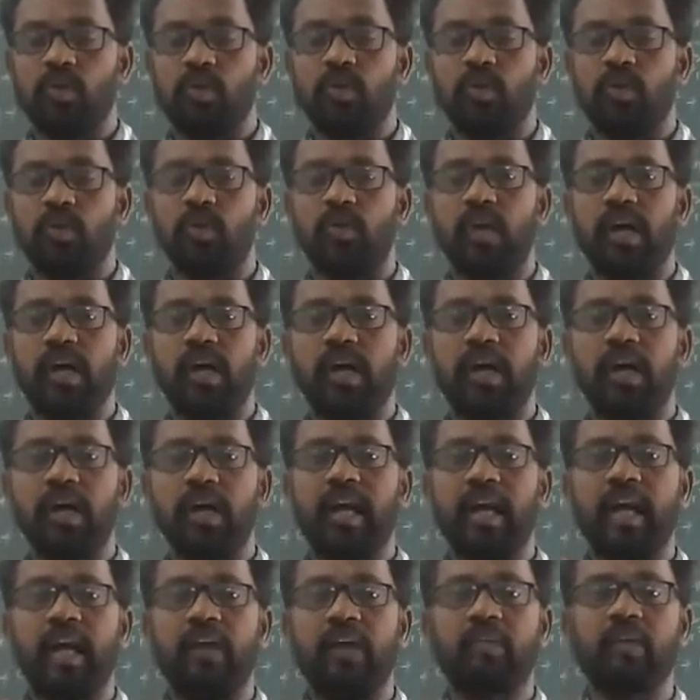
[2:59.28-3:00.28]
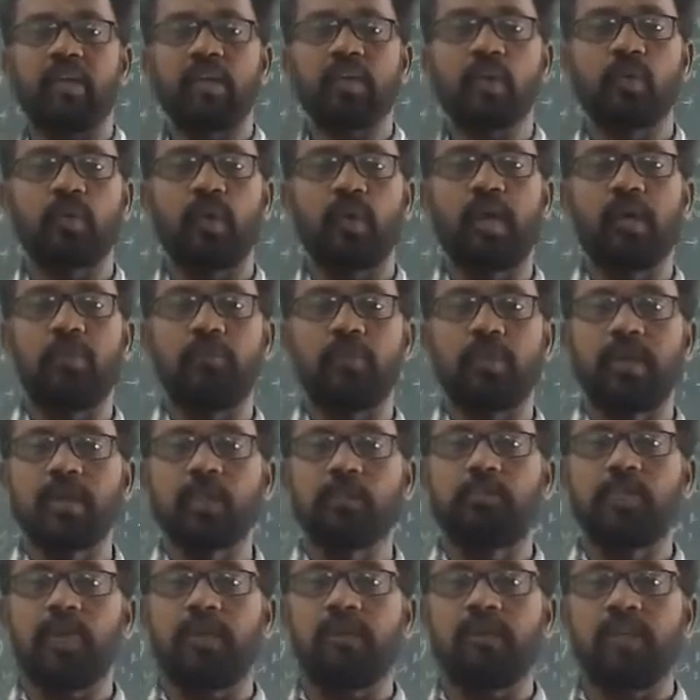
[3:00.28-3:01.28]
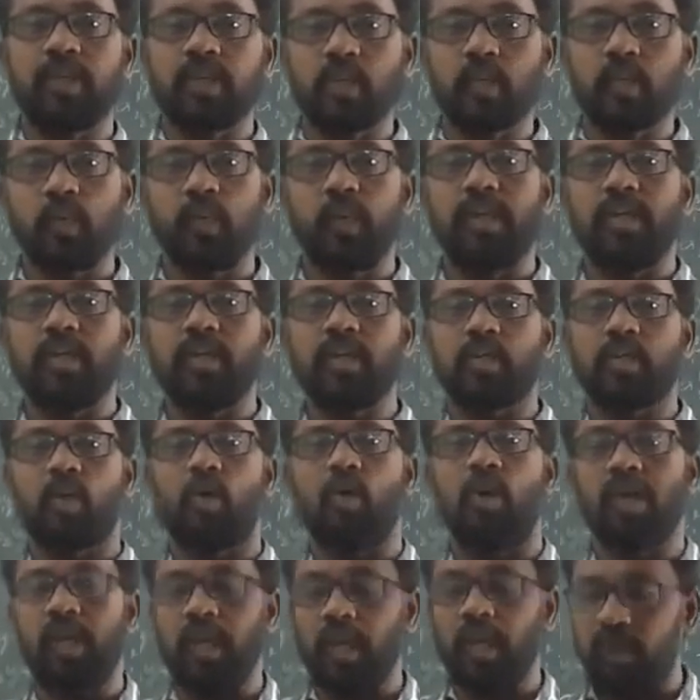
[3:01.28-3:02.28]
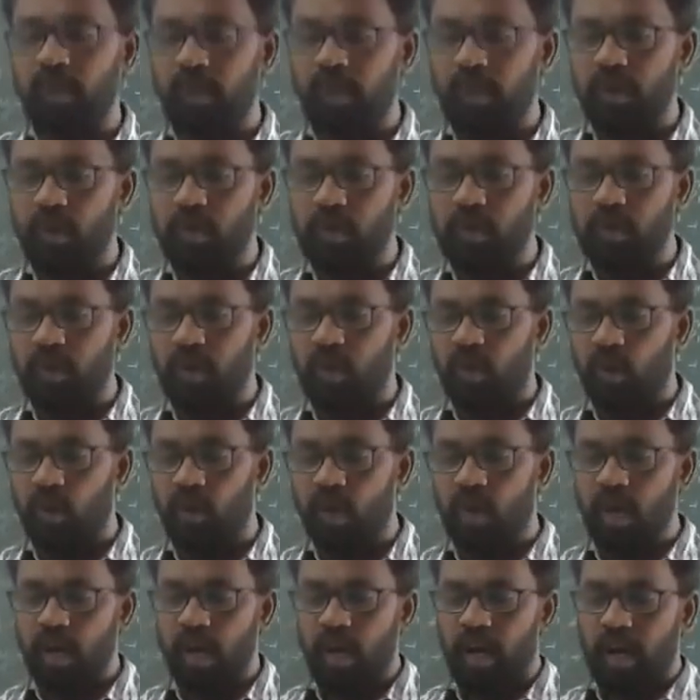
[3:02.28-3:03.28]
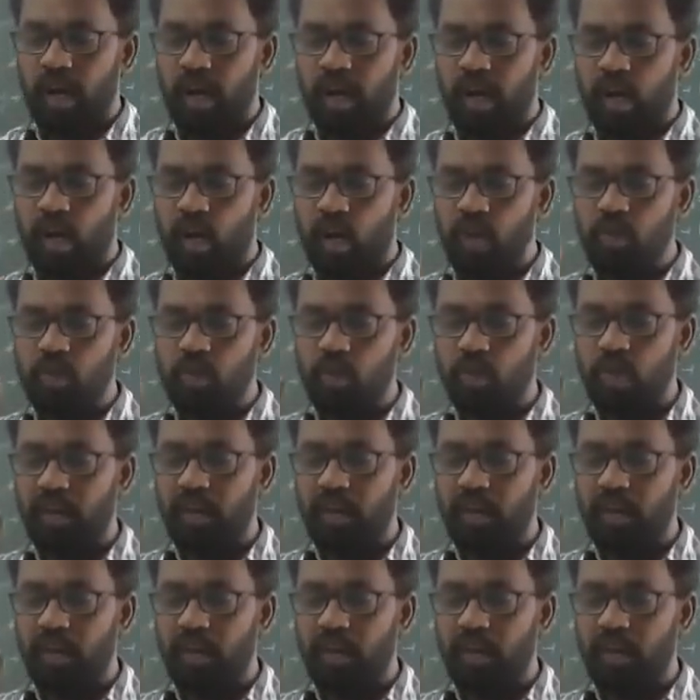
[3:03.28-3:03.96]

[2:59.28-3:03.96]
So where a1 square plus b1 square is not equal to 0, and also